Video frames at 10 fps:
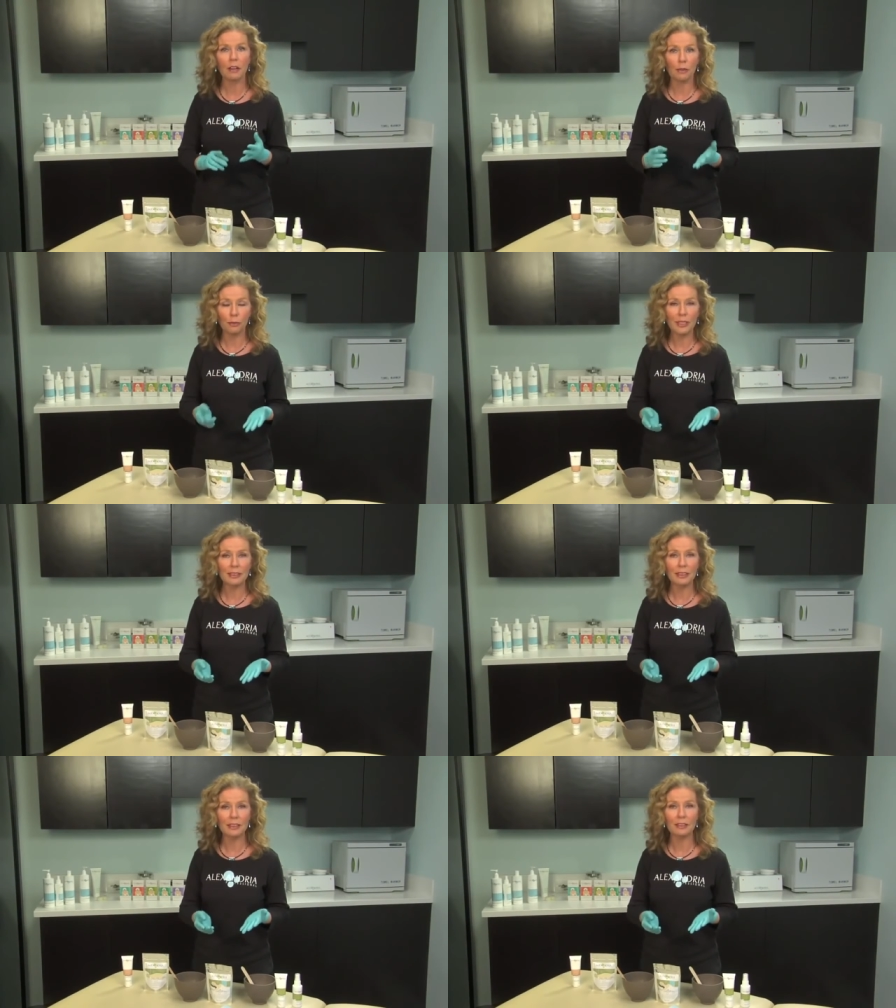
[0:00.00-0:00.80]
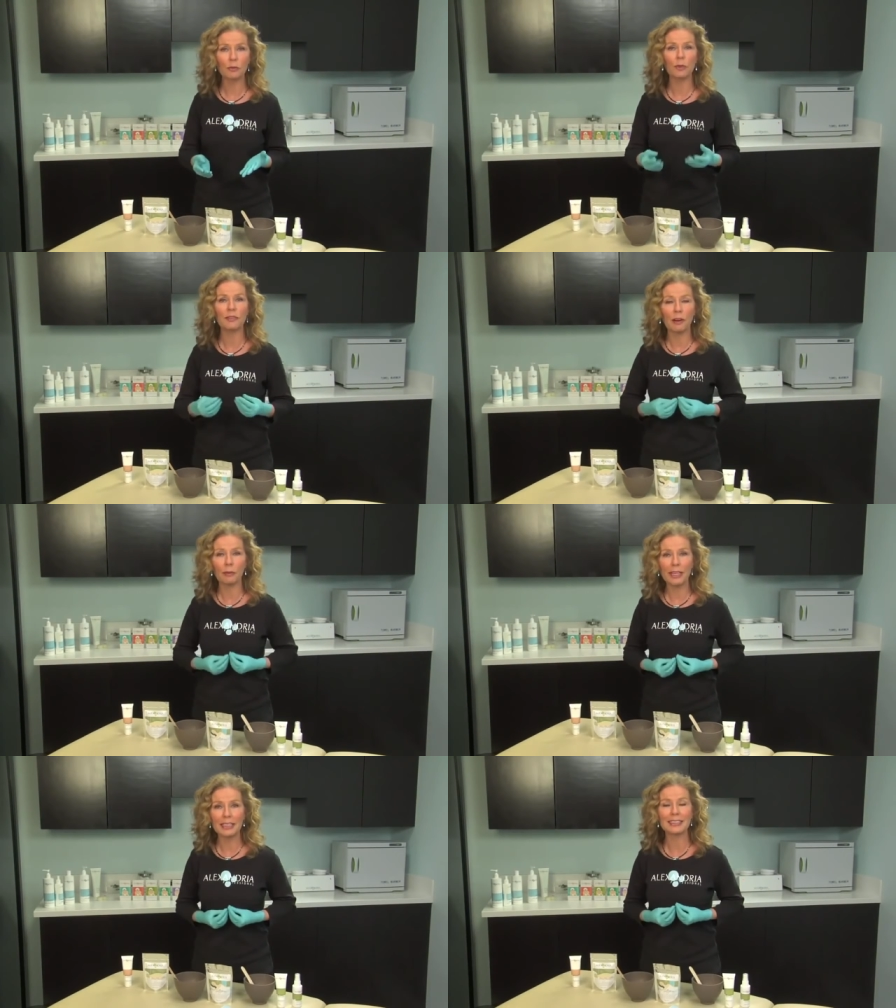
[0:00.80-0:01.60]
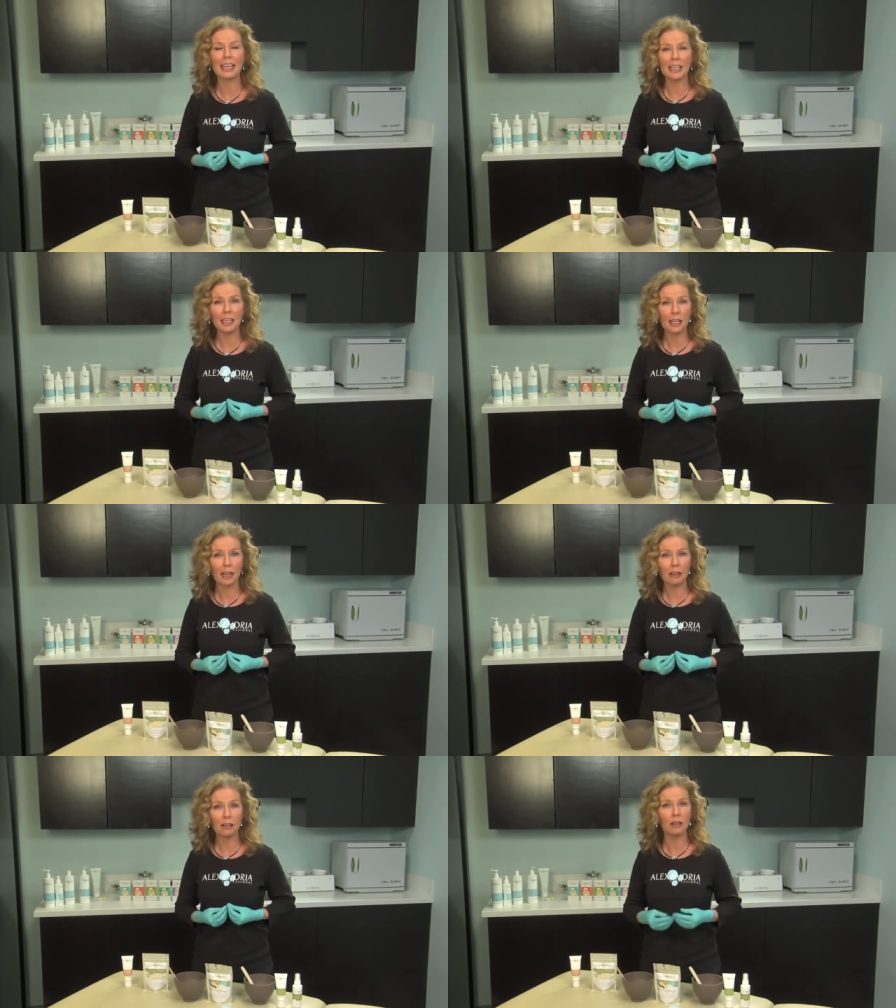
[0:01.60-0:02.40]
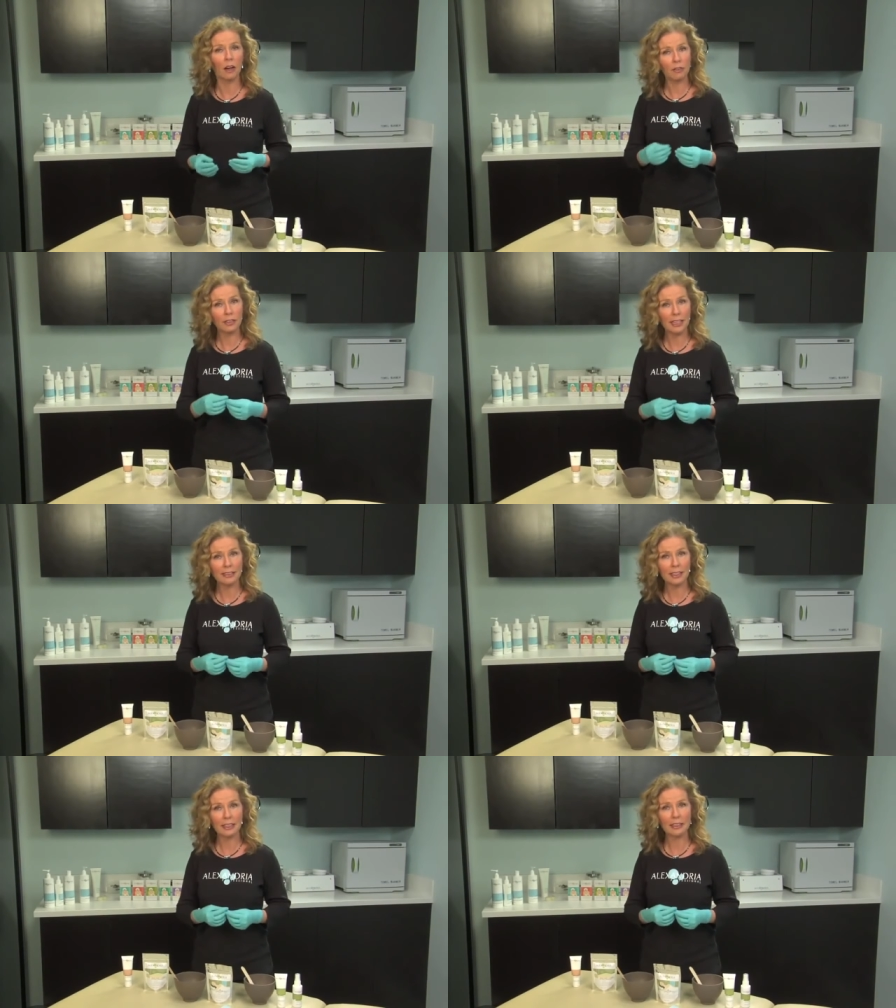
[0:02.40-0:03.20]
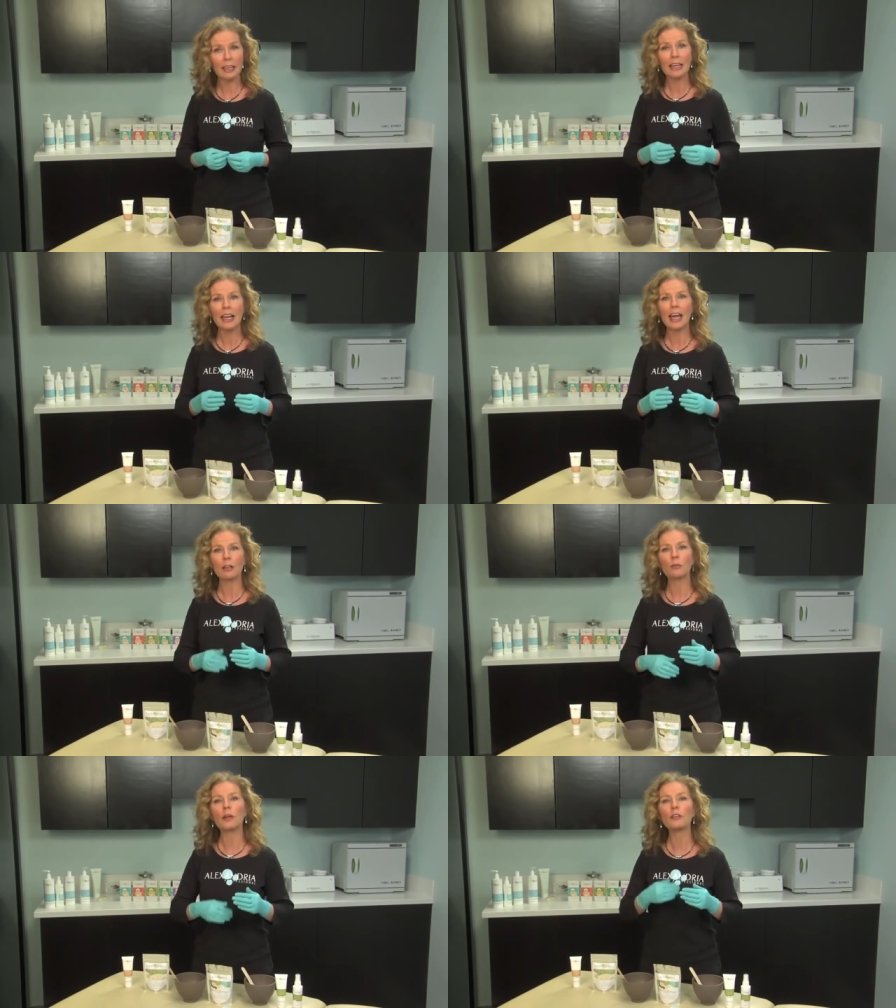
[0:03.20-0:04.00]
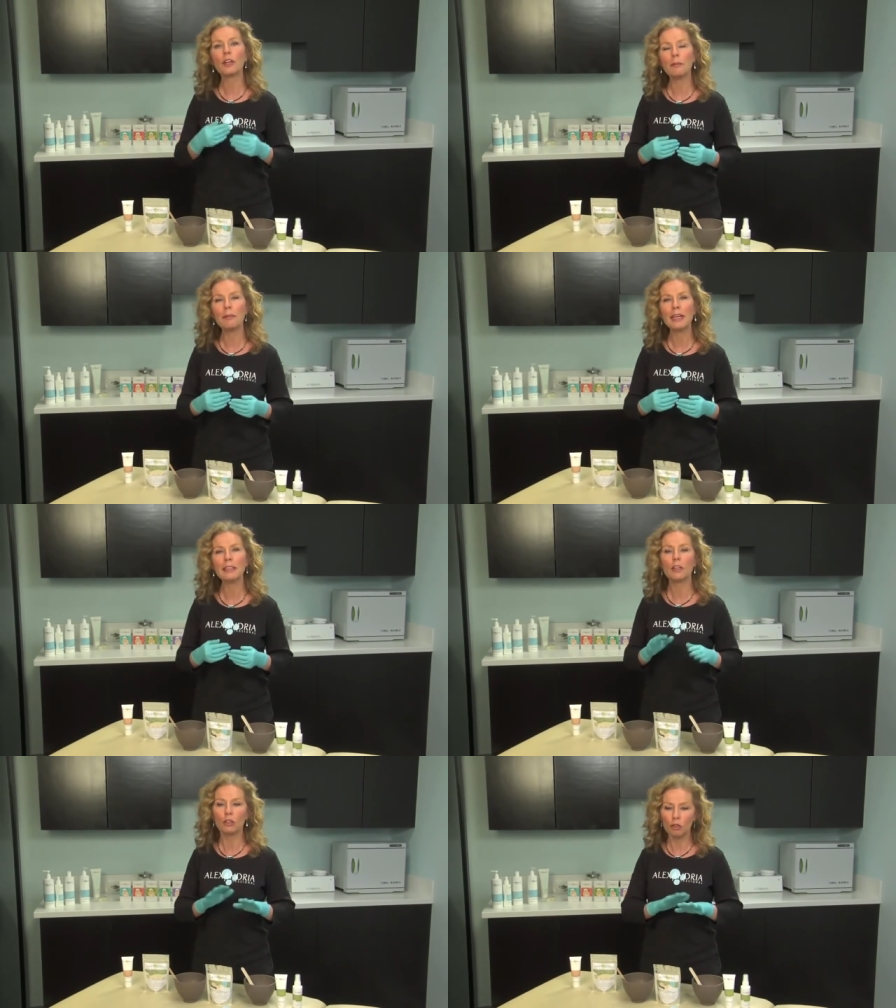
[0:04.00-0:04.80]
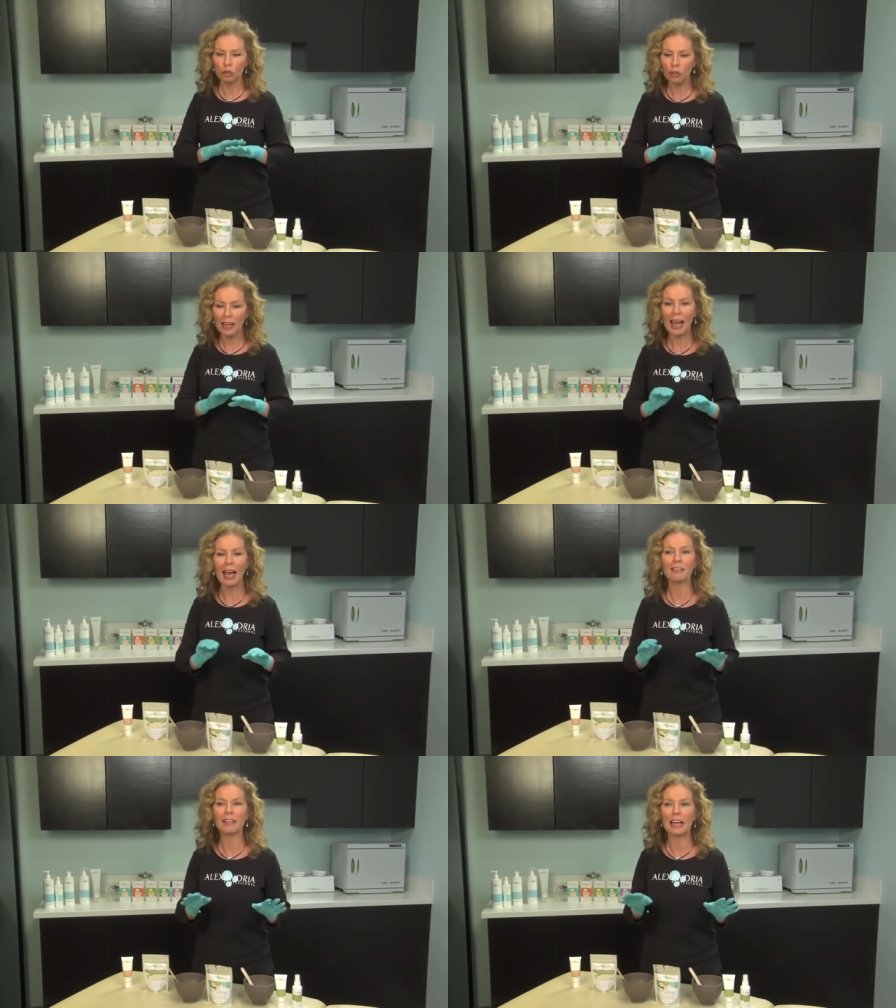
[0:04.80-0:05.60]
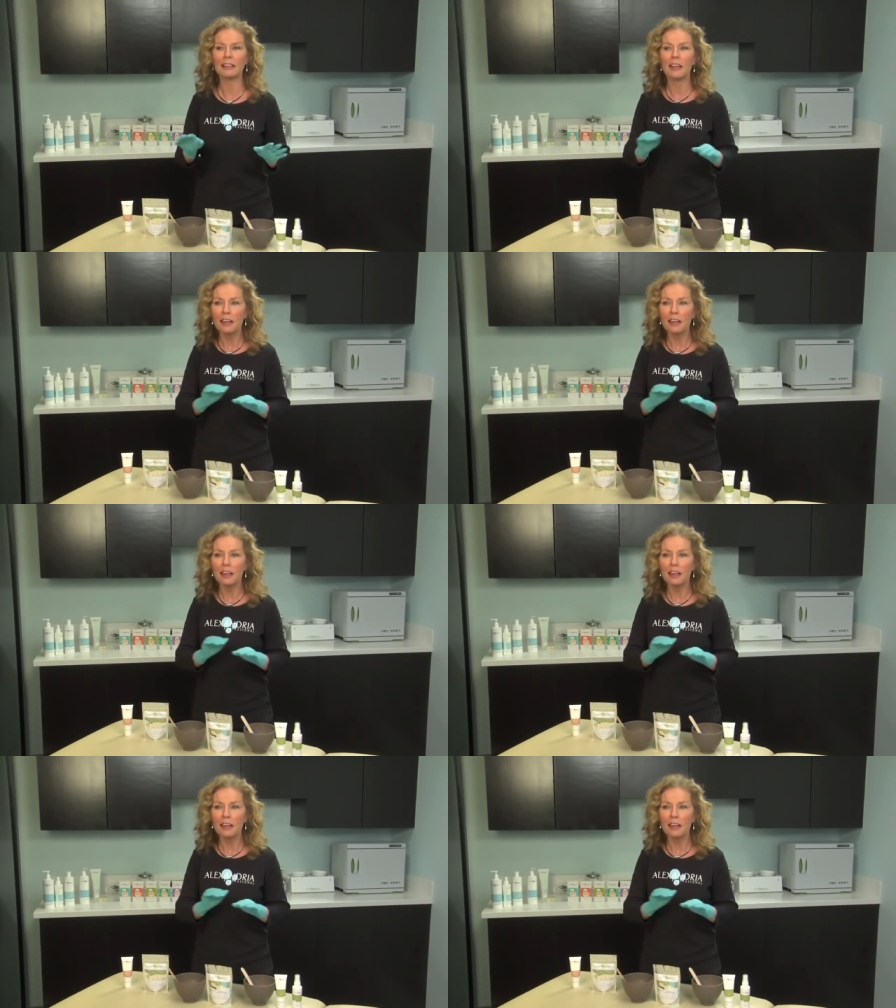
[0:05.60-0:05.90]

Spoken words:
The reason is we've already taken care of your dead skin, and when you come in, you should have that